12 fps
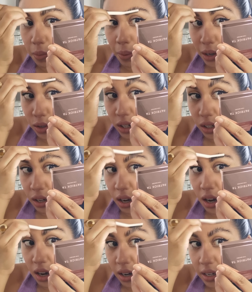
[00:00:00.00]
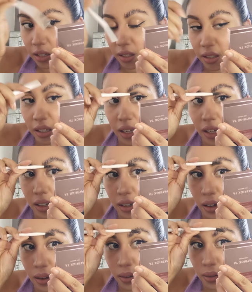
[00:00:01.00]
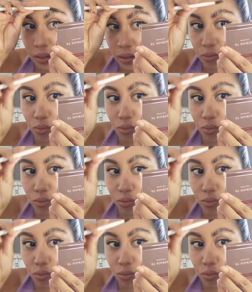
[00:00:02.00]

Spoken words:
Patrick Ta is the, it's